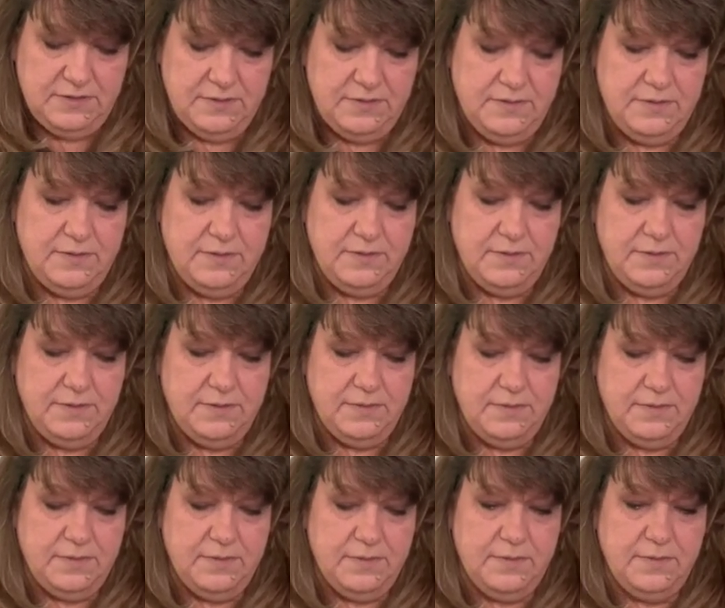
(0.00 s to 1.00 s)

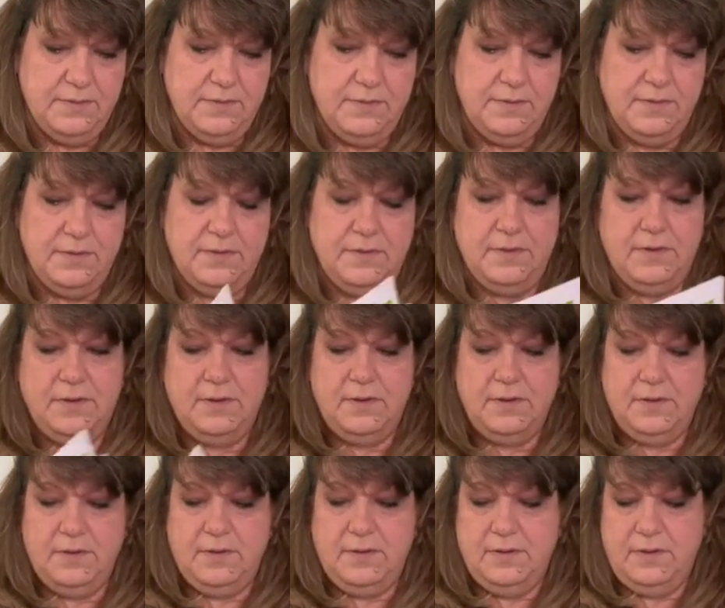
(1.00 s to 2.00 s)

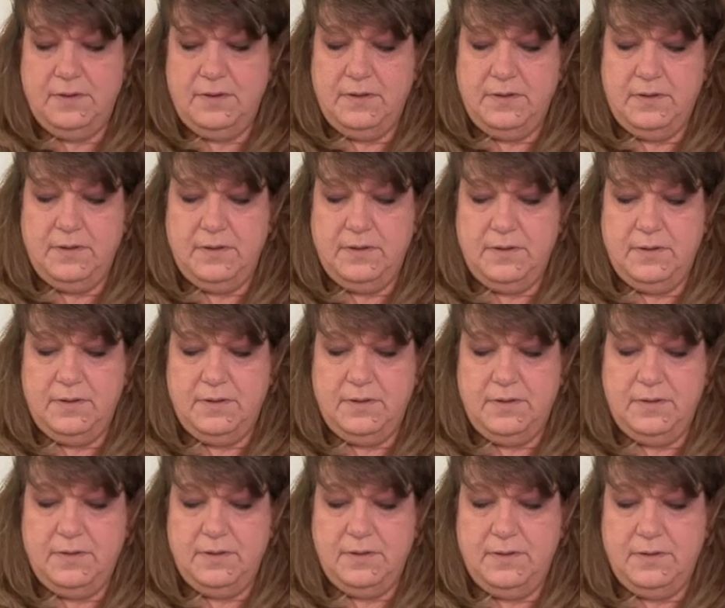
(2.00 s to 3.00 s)

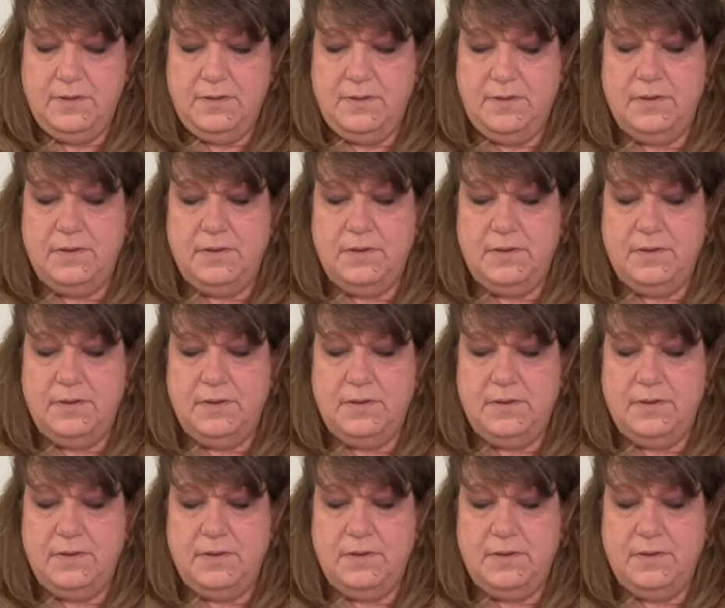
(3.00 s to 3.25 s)
Nobody speaks.